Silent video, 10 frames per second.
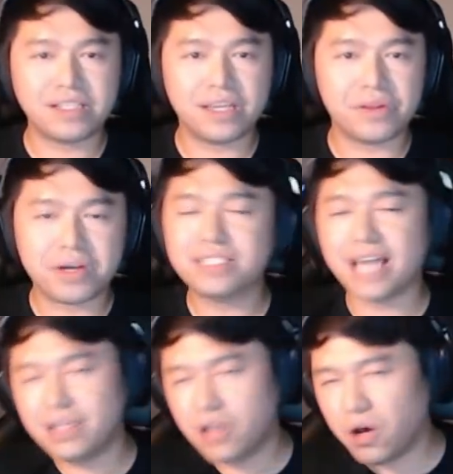either, because
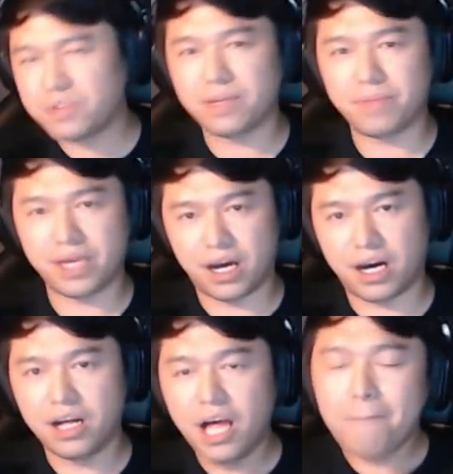I know some of
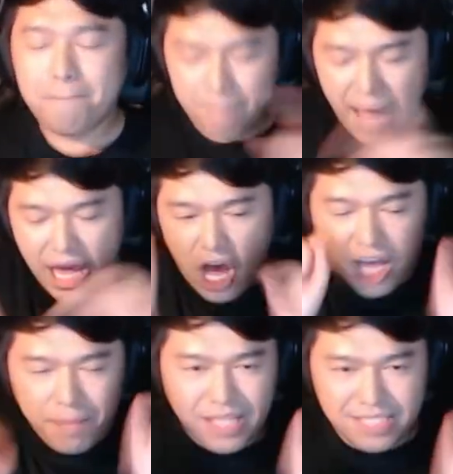y'all, my augment